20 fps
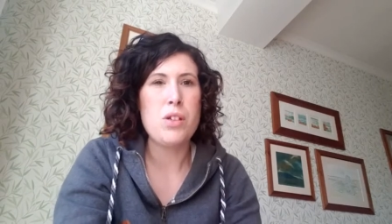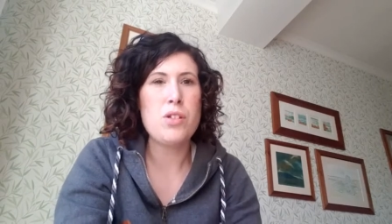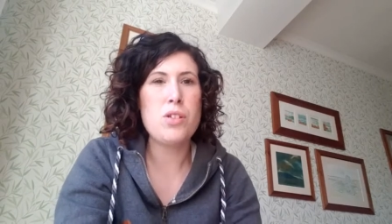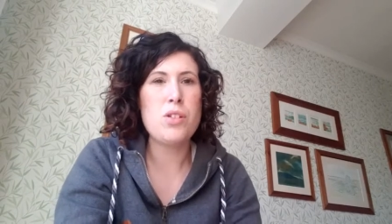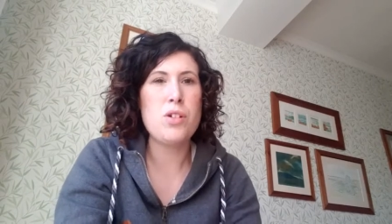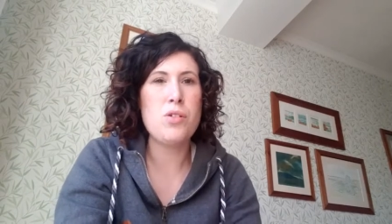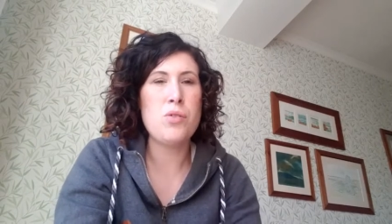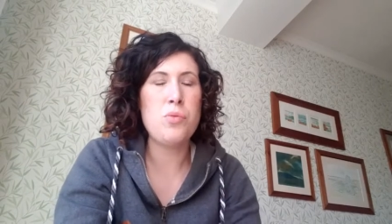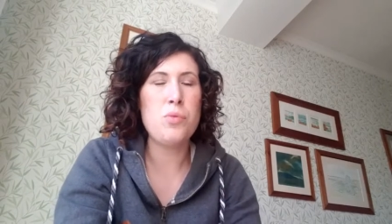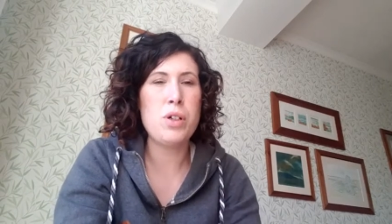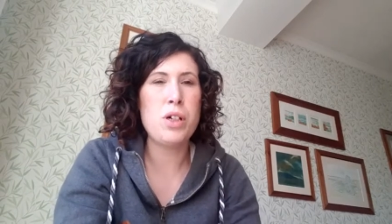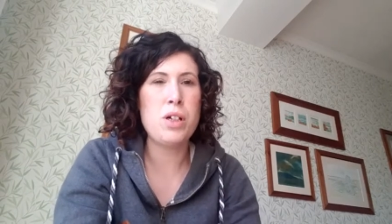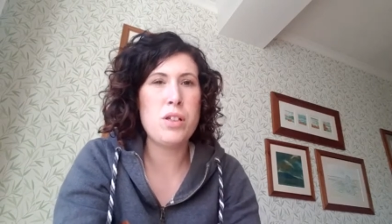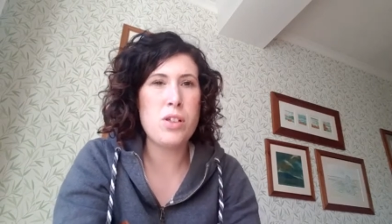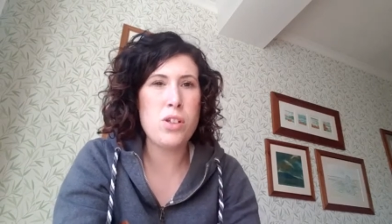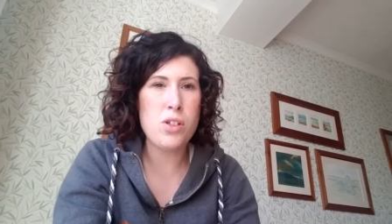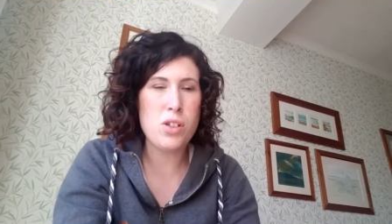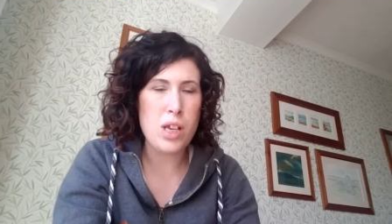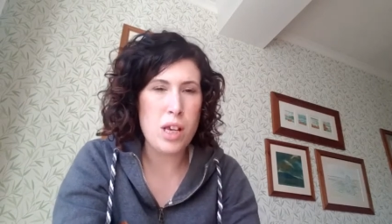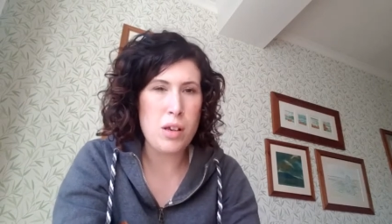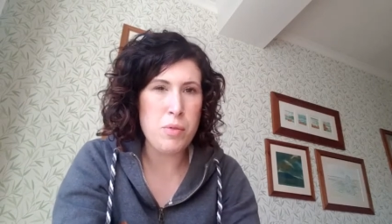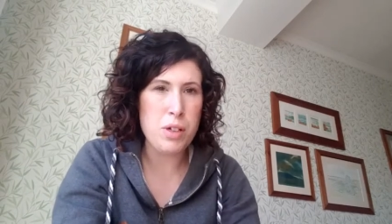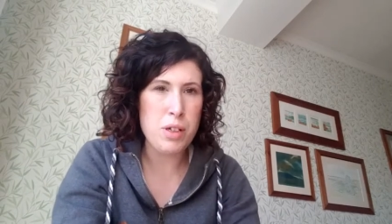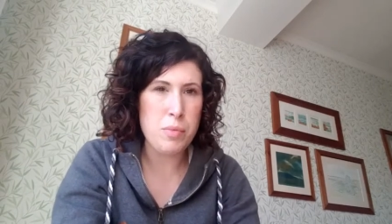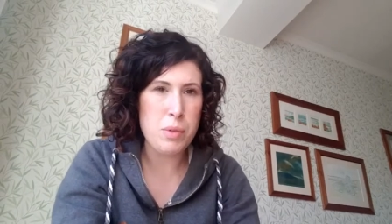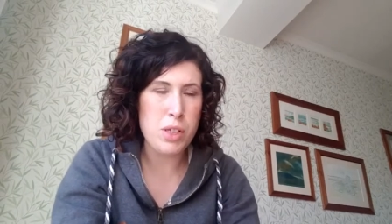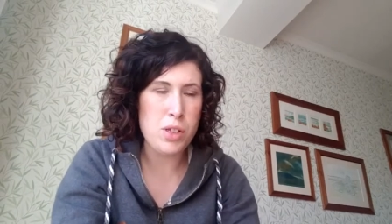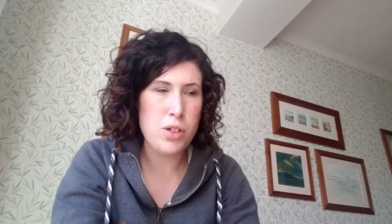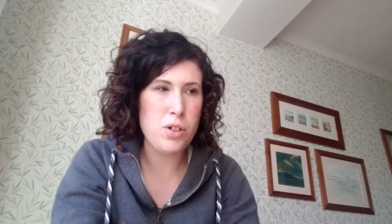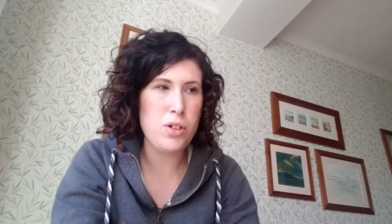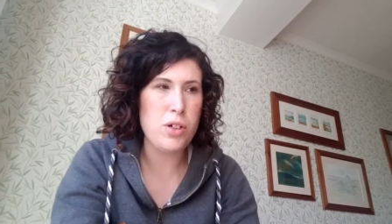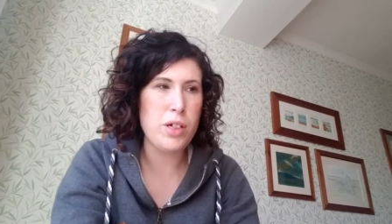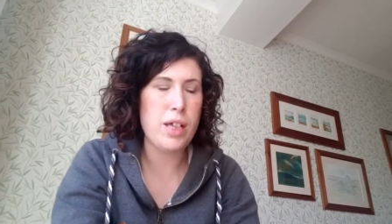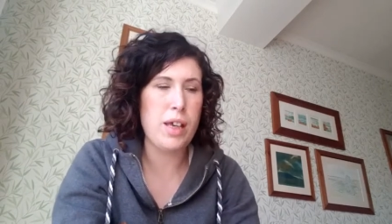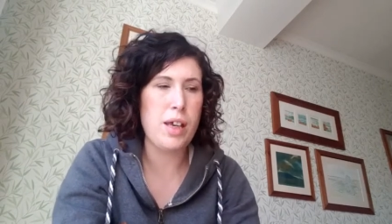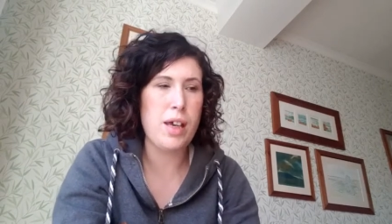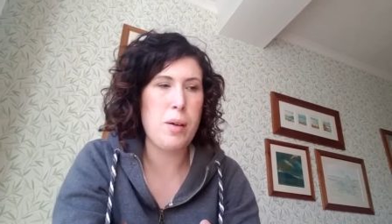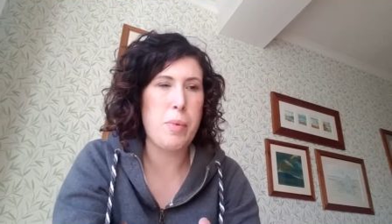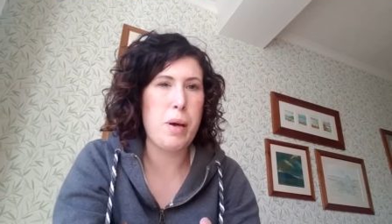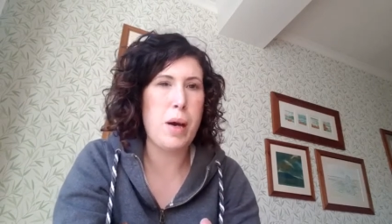So today we're going to be
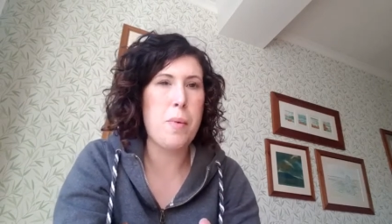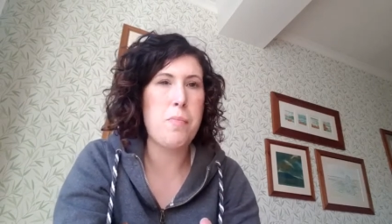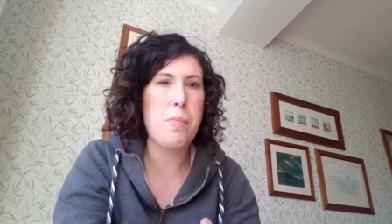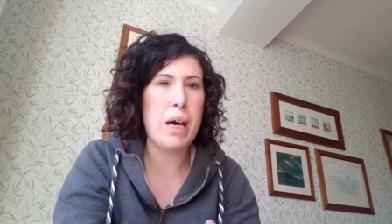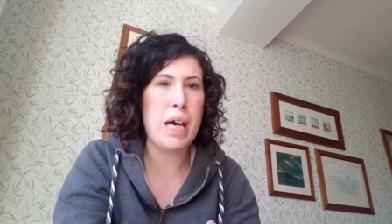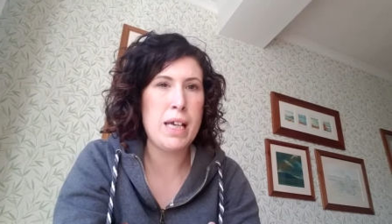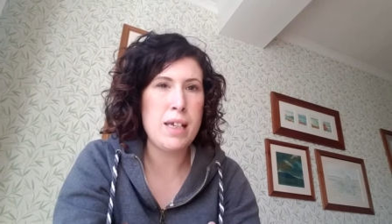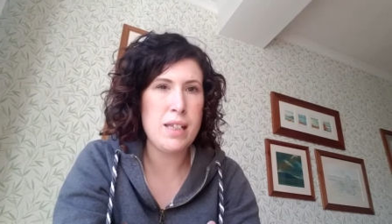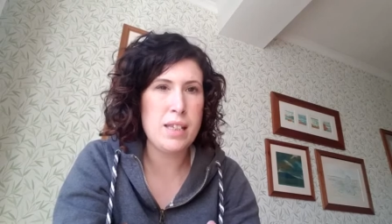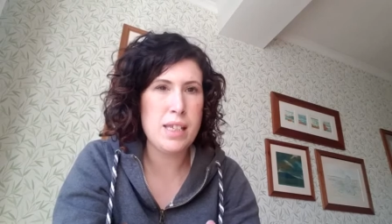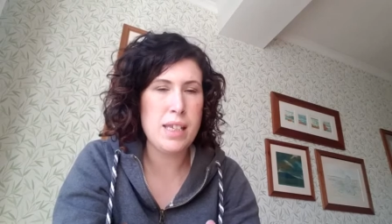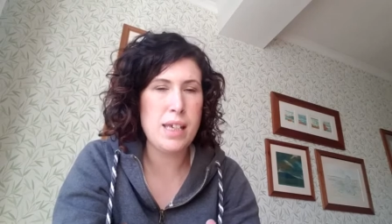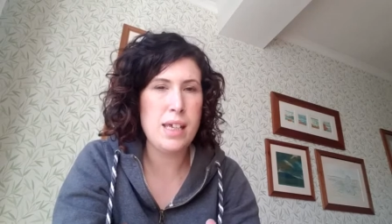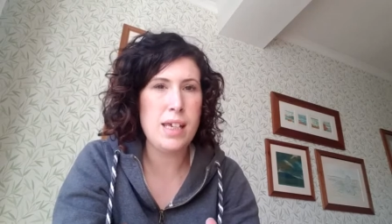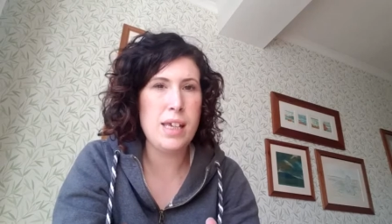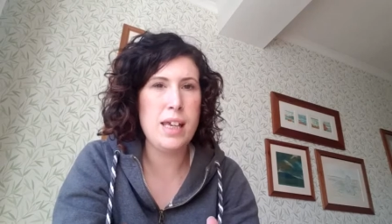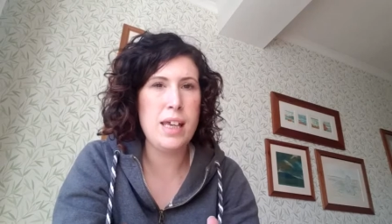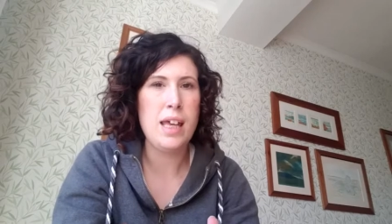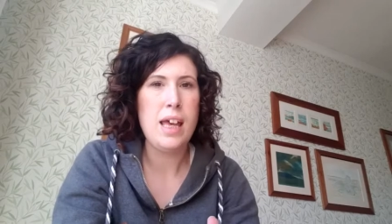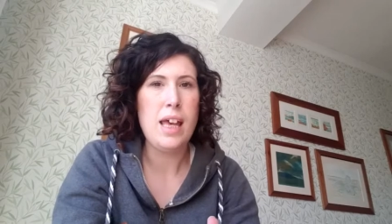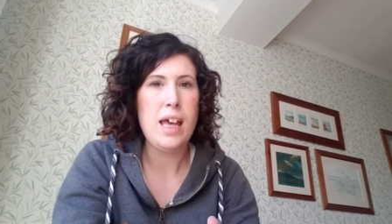talking about biting